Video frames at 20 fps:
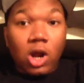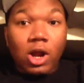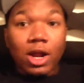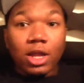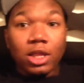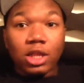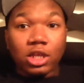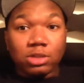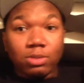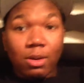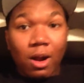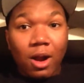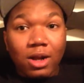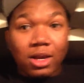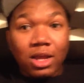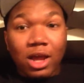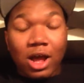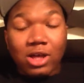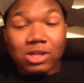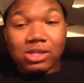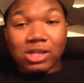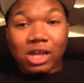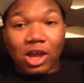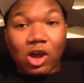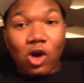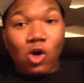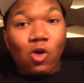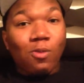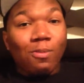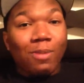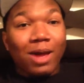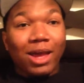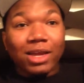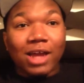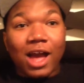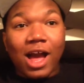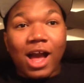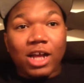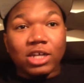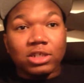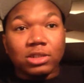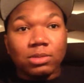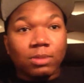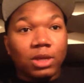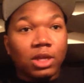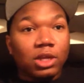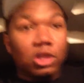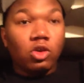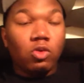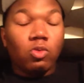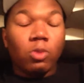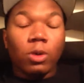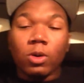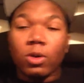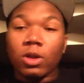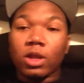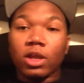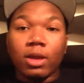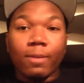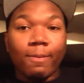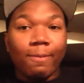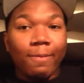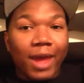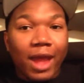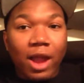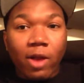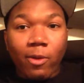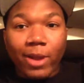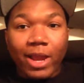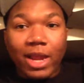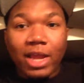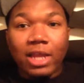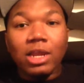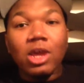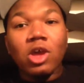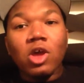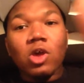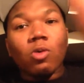her at this party, I was like, oh my gosh, me and you, we're going to get married.